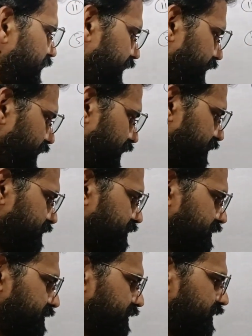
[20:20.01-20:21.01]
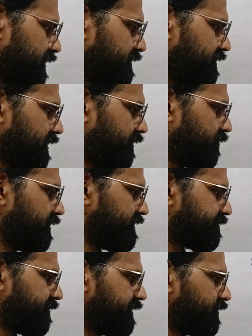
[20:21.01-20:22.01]
And last is the
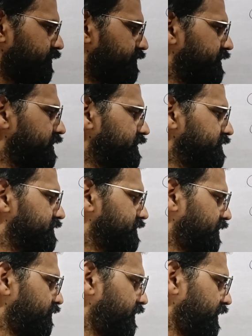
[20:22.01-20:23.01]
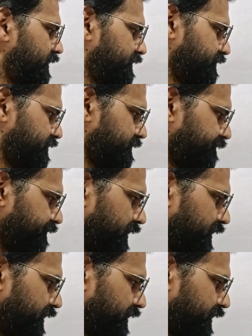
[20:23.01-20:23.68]
establishment of the surveillance,